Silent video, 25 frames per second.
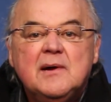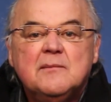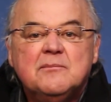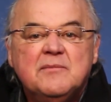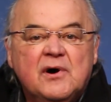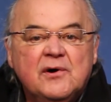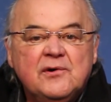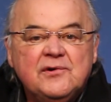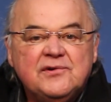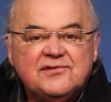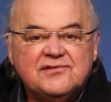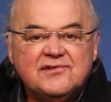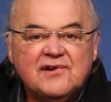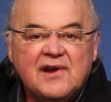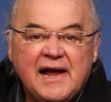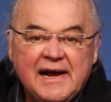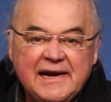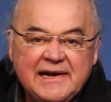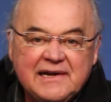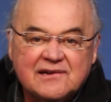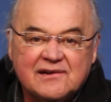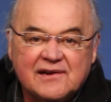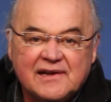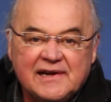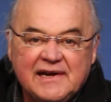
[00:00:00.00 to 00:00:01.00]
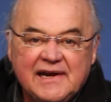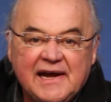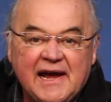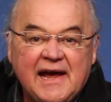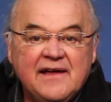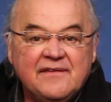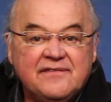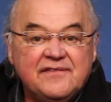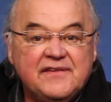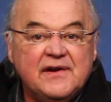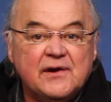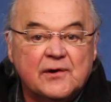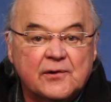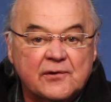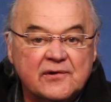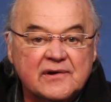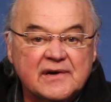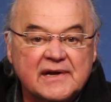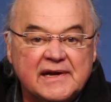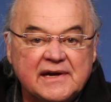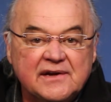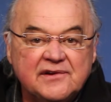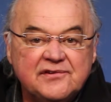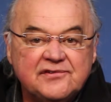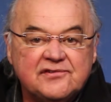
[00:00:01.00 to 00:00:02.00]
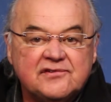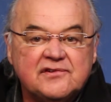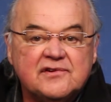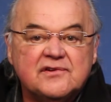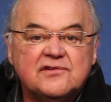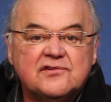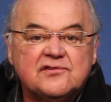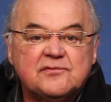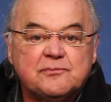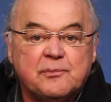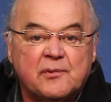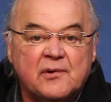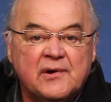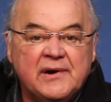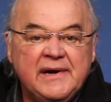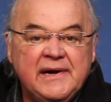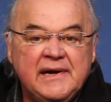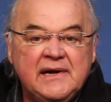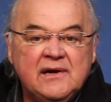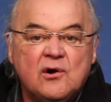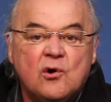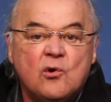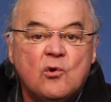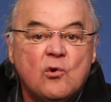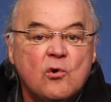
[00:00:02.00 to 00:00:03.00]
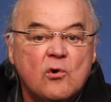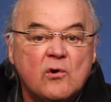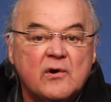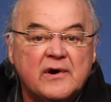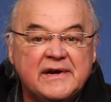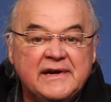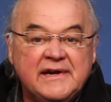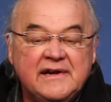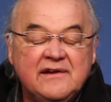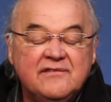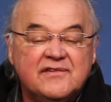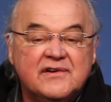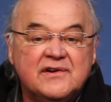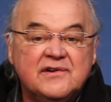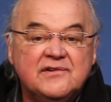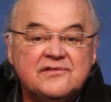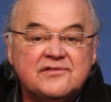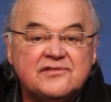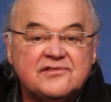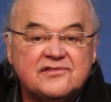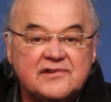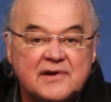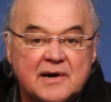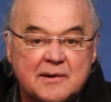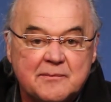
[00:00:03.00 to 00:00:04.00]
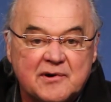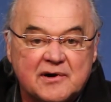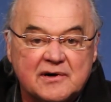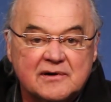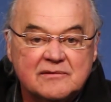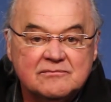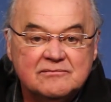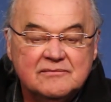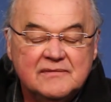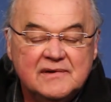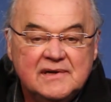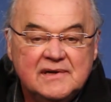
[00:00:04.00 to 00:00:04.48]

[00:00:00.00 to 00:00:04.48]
most likely at the earliest spring or even summer.